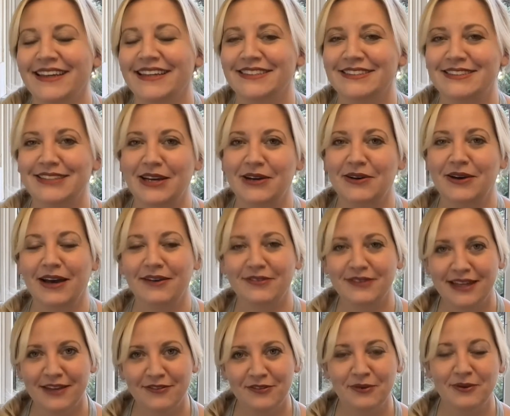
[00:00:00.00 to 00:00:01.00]
So I will
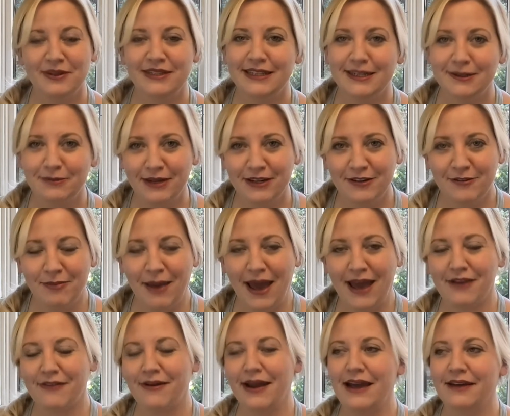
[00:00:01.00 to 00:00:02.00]
give you a little bit of
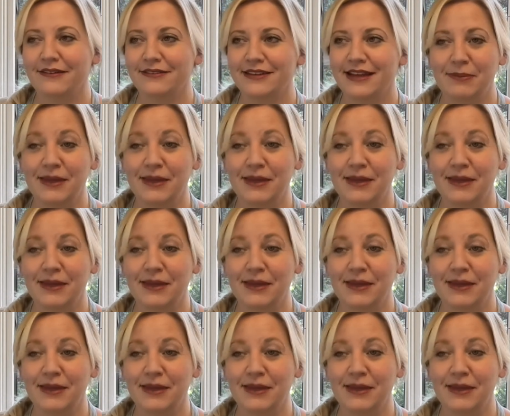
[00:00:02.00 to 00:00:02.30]
background.